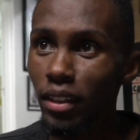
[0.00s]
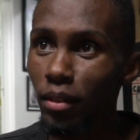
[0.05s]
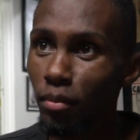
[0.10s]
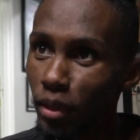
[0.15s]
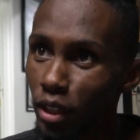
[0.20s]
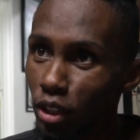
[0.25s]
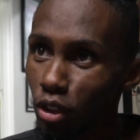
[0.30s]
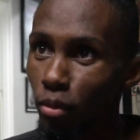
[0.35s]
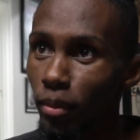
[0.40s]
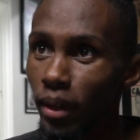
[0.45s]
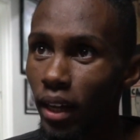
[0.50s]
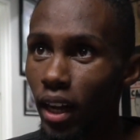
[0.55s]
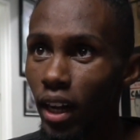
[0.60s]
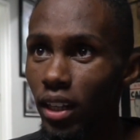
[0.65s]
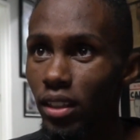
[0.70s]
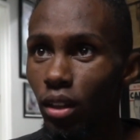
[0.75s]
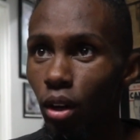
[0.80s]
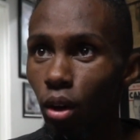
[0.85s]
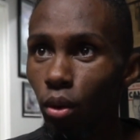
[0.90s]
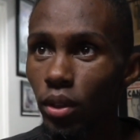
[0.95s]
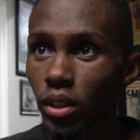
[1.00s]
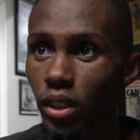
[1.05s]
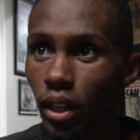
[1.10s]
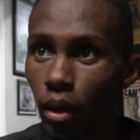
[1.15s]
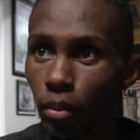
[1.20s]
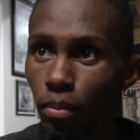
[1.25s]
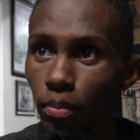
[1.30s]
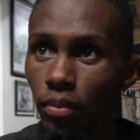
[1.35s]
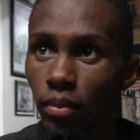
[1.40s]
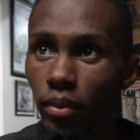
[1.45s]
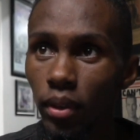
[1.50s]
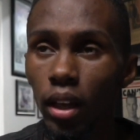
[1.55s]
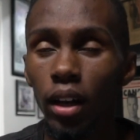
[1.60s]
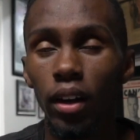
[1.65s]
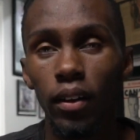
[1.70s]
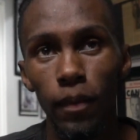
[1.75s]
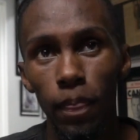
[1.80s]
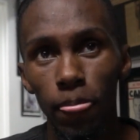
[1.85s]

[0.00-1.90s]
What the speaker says: and make sure my guards are always up. Yeah.